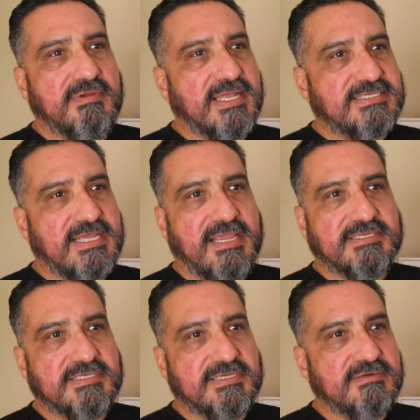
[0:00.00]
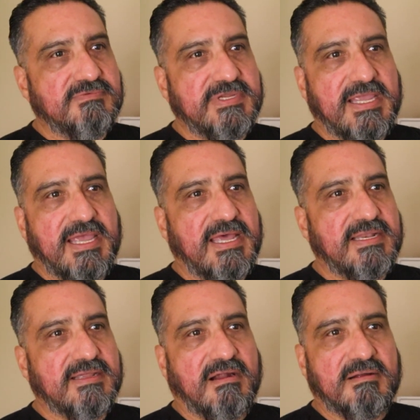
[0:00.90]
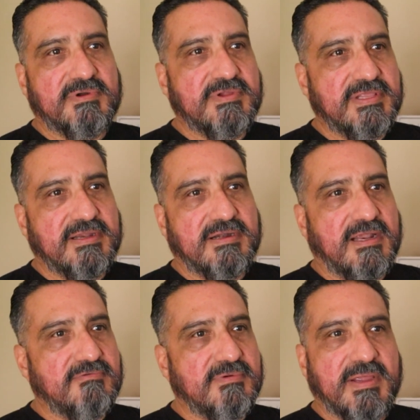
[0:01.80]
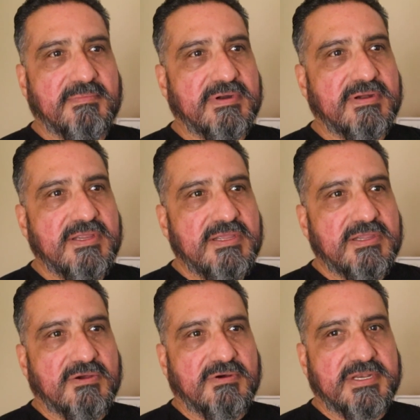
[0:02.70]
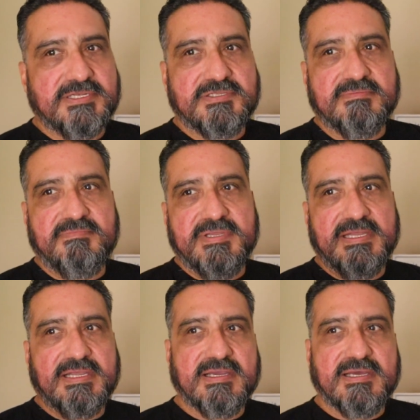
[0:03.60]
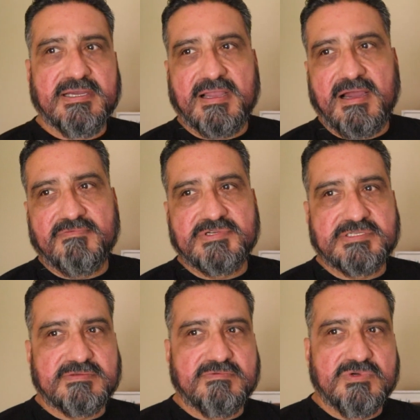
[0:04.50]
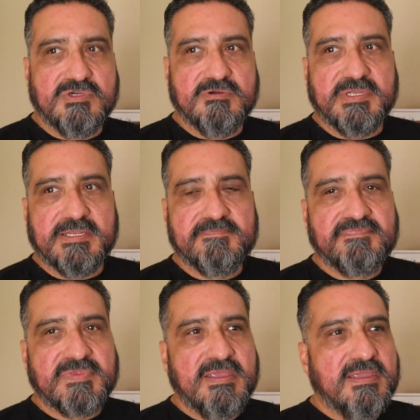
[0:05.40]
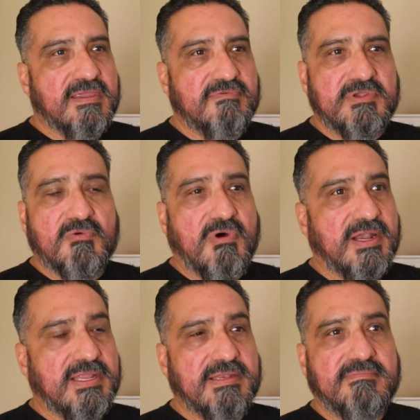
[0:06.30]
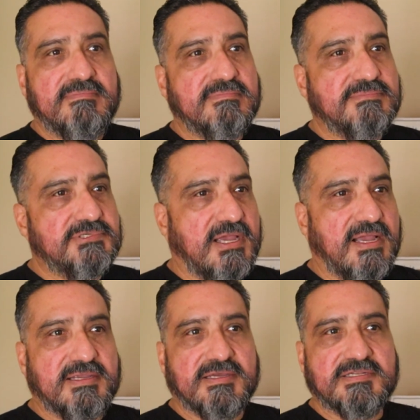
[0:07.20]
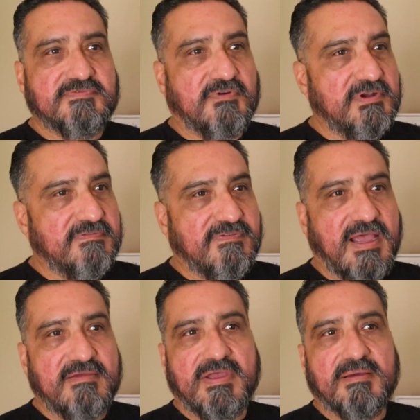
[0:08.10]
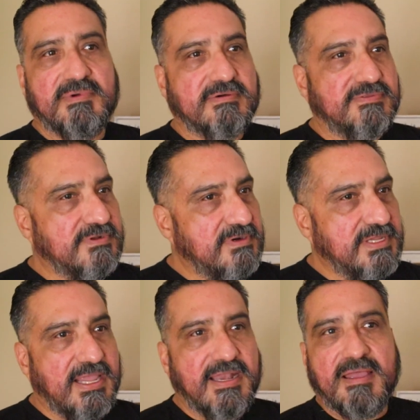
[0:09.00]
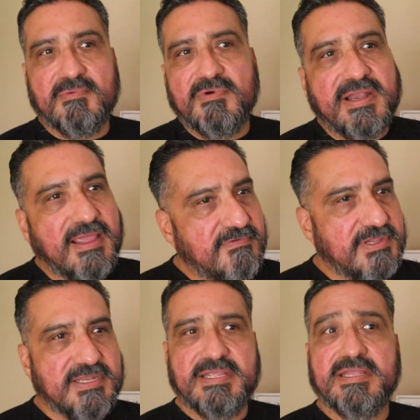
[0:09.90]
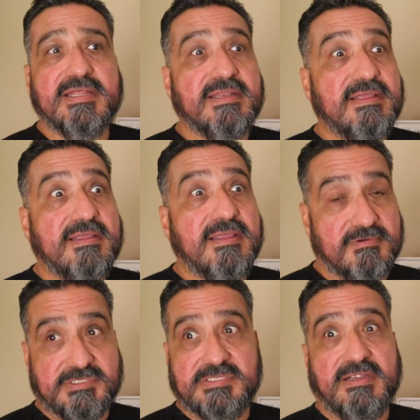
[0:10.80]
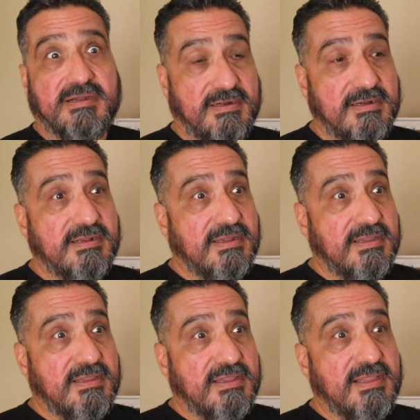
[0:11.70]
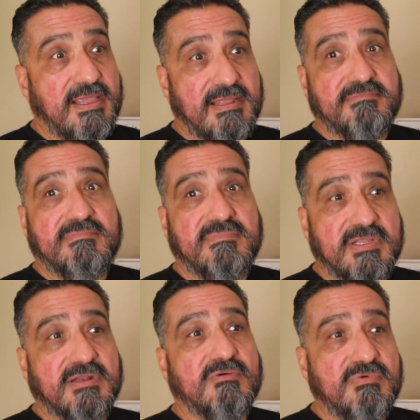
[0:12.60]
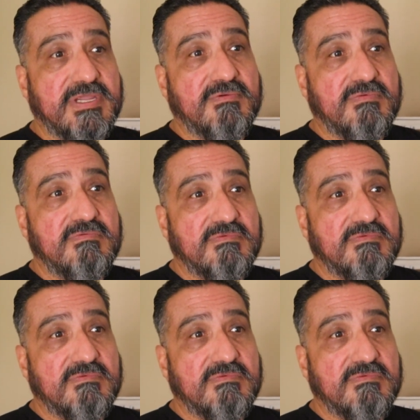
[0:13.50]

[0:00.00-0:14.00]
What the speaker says: We had tanks there, we had armory there. I remember going into the big conference room, and if you wanted shotguns, 45 ammo, 38 ammo, whatever you needed, it was there. And you know, we